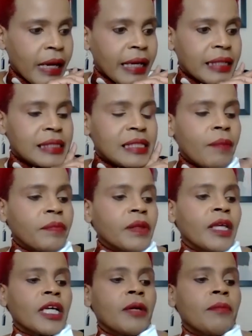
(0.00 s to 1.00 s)
it's something
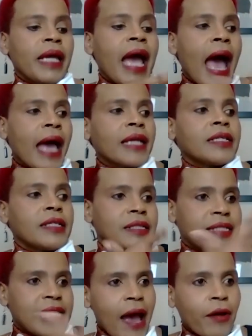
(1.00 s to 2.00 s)
that can be handed
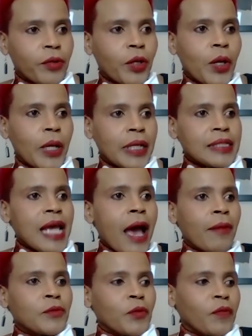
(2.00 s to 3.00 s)
down in
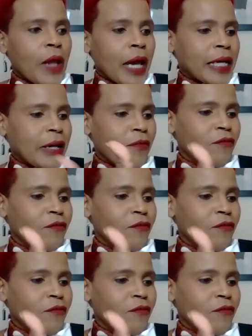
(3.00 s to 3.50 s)
terms of like a